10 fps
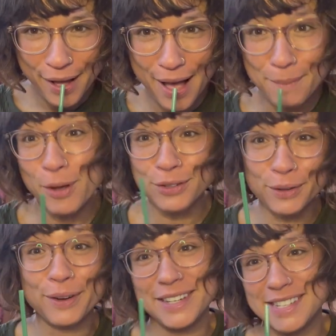I'm
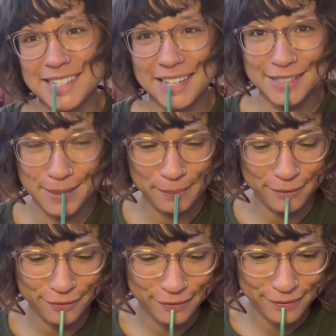also going to take a sip
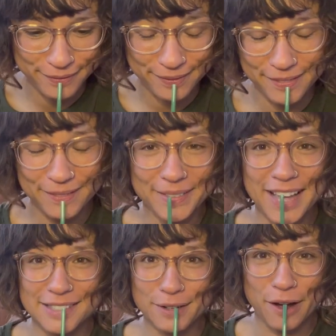of
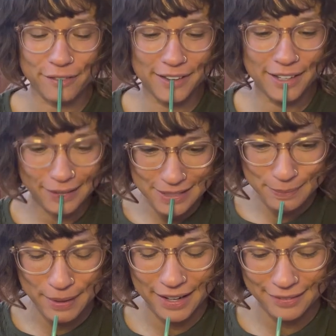iced coffee
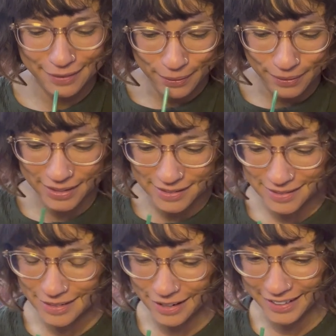because my throat is
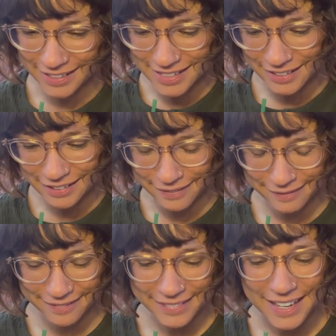starting to
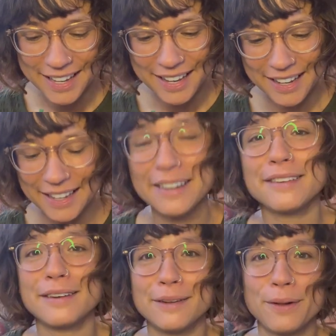get a
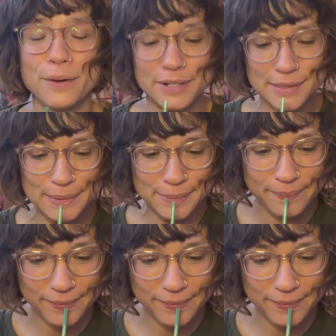little hoarse.